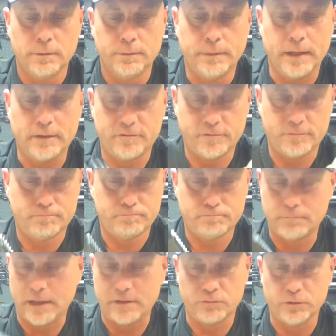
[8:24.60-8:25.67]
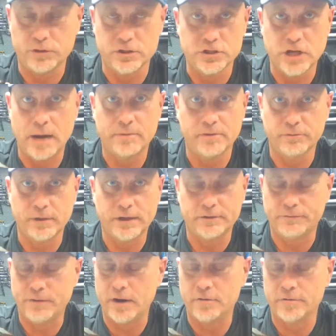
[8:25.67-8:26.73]
that's what the job of the
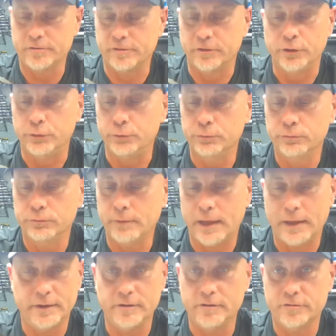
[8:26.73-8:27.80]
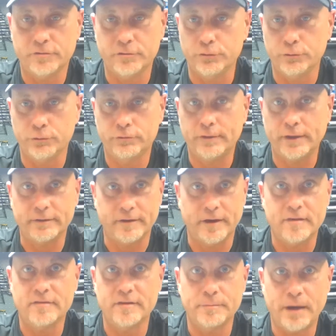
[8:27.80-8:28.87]
rectifier is to do. That is to take the
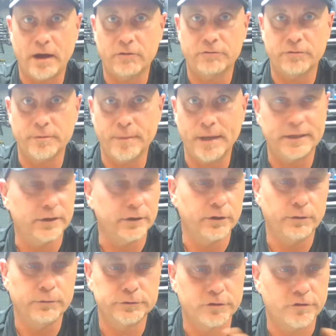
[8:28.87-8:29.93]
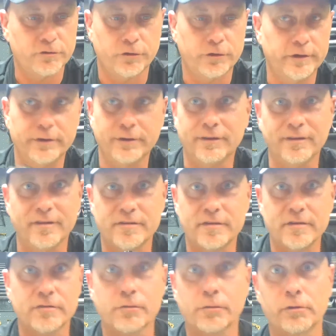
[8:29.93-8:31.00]
AC power from the magneto and just turn it into
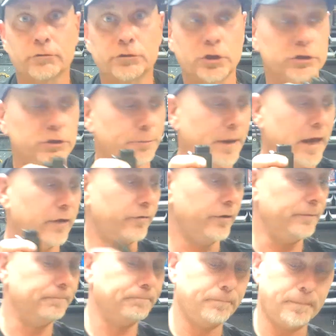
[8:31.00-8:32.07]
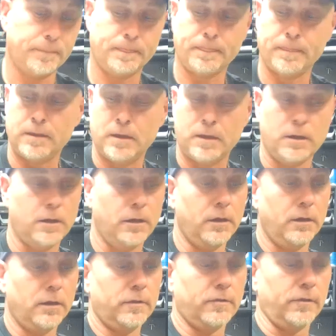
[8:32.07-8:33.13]
DC so it'll charge your battery.
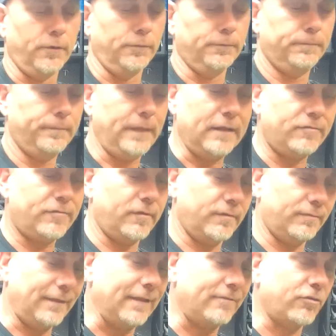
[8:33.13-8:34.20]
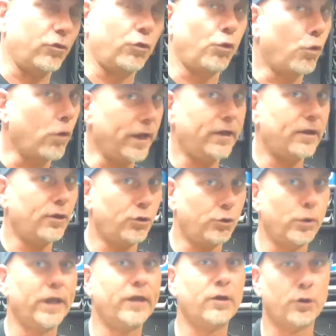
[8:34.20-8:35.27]
So that's a quick
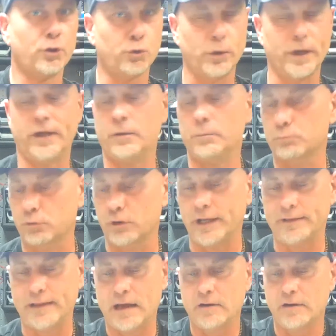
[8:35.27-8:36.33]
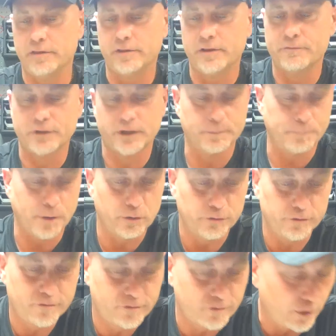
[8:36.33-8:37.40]
breakdown of the different
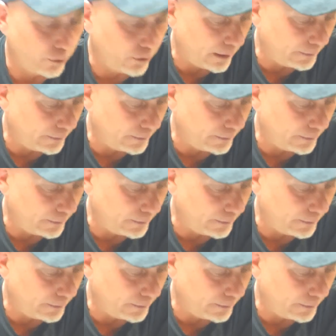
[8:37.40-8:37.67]
components. So, I